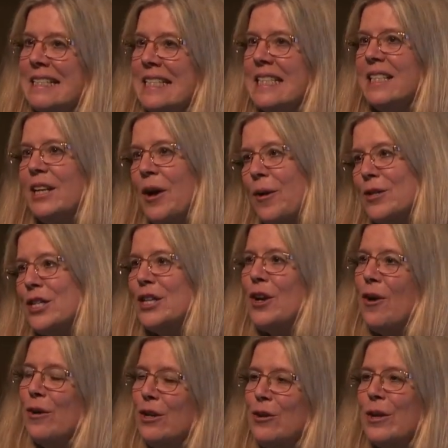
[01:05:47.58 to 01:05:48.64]
you know, she
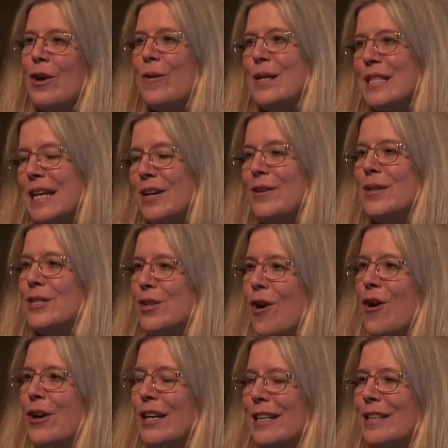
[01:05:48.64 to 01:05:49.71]
can, you can always hear a
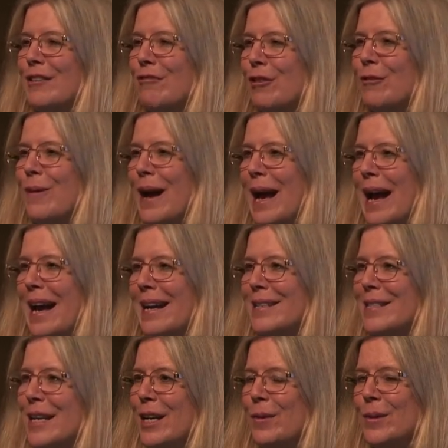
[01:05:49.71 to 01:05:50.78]
song in a different way and
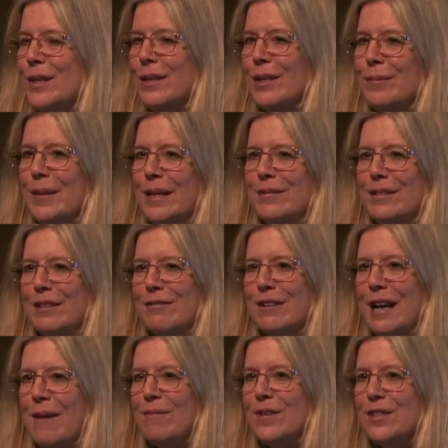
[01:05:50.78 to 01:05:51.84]
sing it with a little bit of different
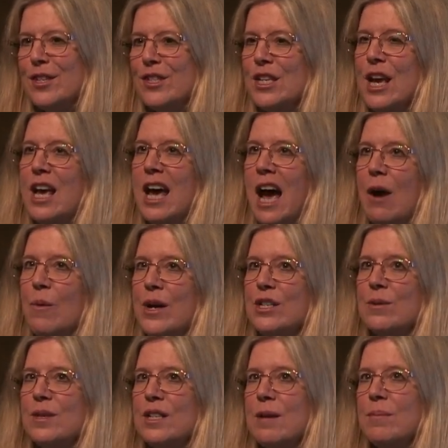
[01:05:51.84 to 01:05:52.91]
emphasis. I went
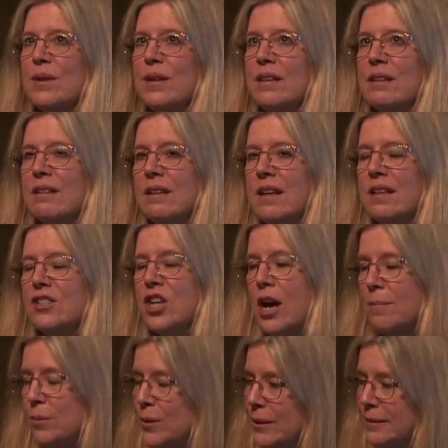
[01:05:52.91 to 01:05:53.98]
to a temple in, in
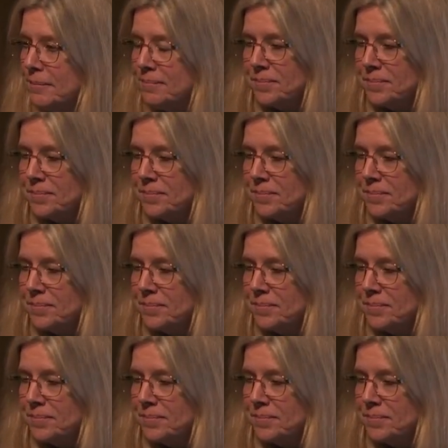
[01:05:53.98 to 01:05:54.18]
Jaipur,